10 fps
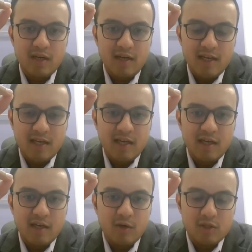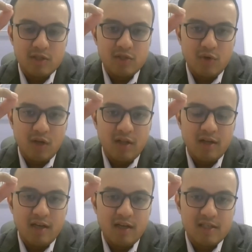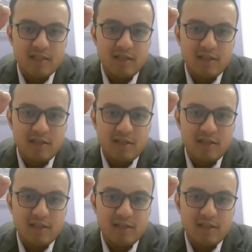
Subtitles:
the decay crosses all the layers and